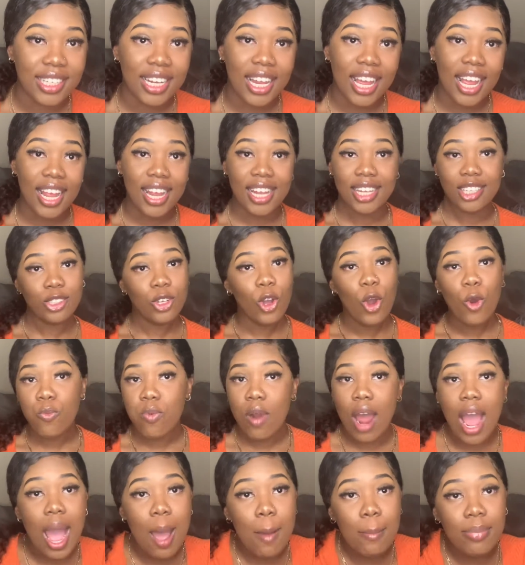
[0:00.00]
Like, no
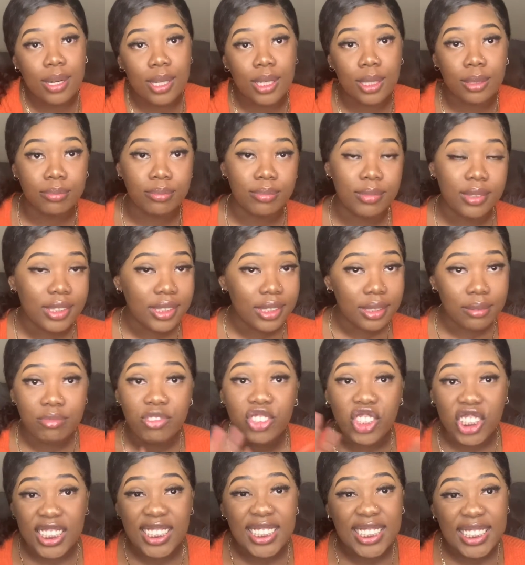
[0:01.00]
problem.
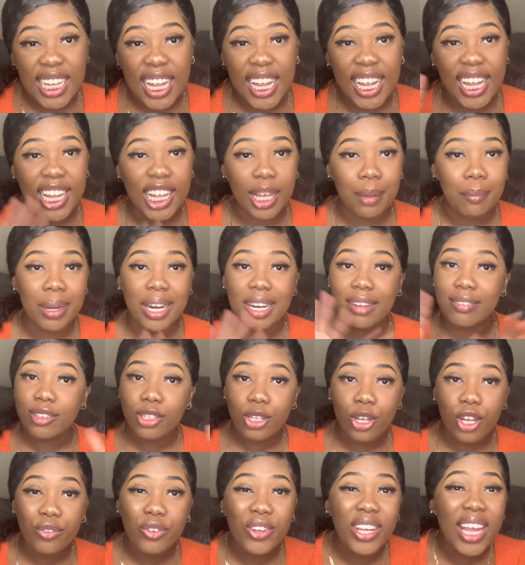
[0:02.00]
Just saying. But, if you
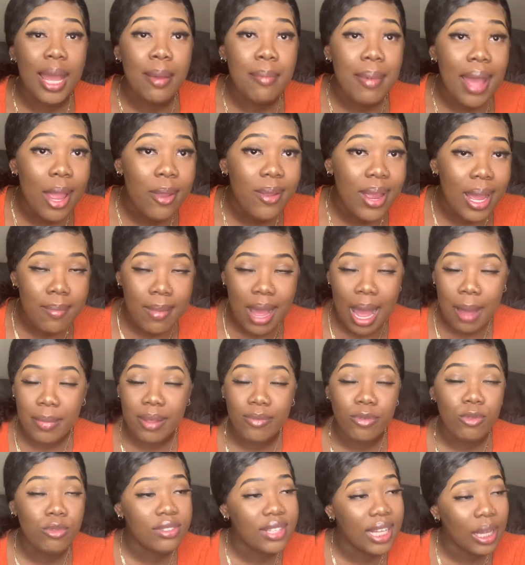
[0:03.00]
know, if you get by, you get by. But
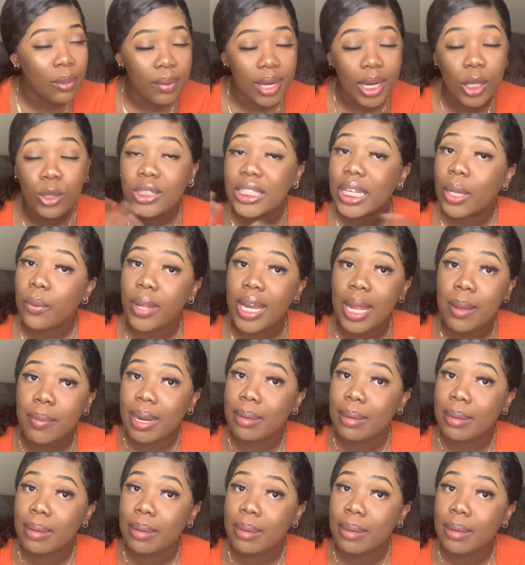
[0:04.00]
if you stick with it, you stick with it.